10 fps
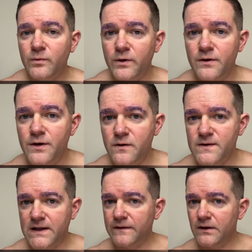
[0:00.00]
when you're
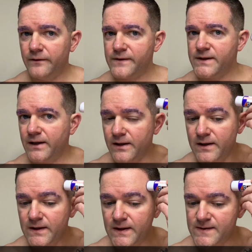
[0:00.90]
using the glue stick
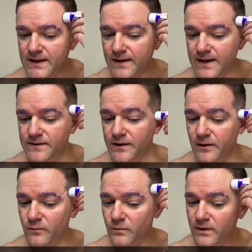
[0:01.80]
is I like to
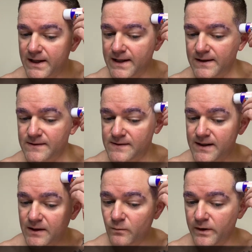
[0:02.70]
go against
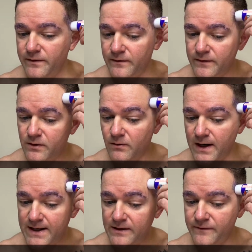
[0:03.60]
and with the
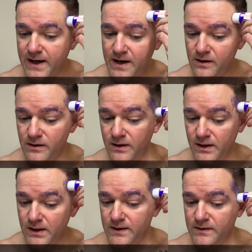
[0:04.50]
grain of hair
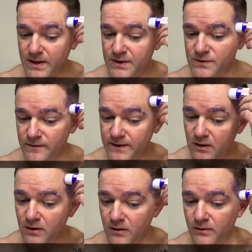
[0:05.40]
to make sure that
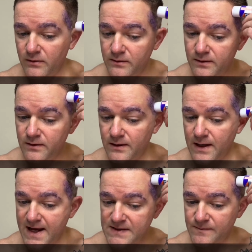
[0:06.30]
all
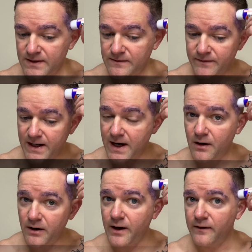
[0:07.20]
aspects of the hair
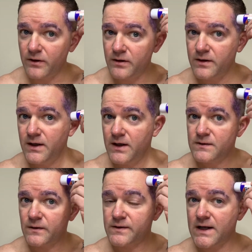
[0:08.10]
are covered,
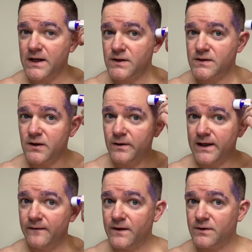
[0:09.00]
so it's not just going
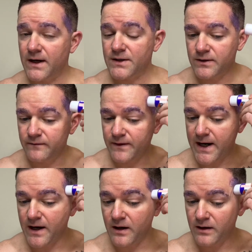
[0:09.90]
in the direction of the
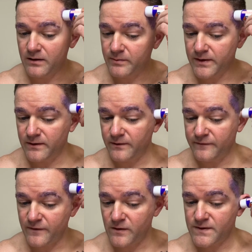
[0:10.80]
hair, but the
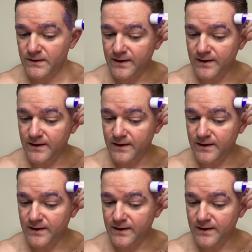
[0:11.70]
first